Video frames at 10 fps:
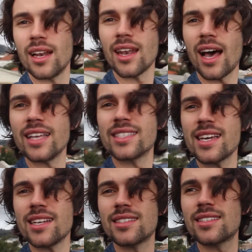Lion's
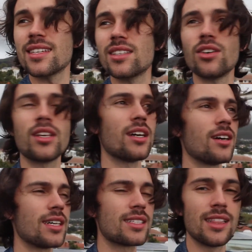Head and Signal
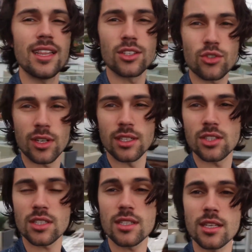Hill. It's literally
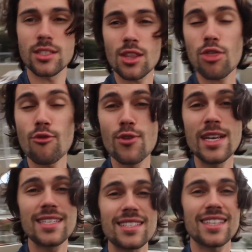just this
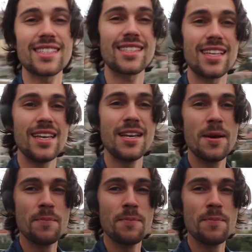three sixty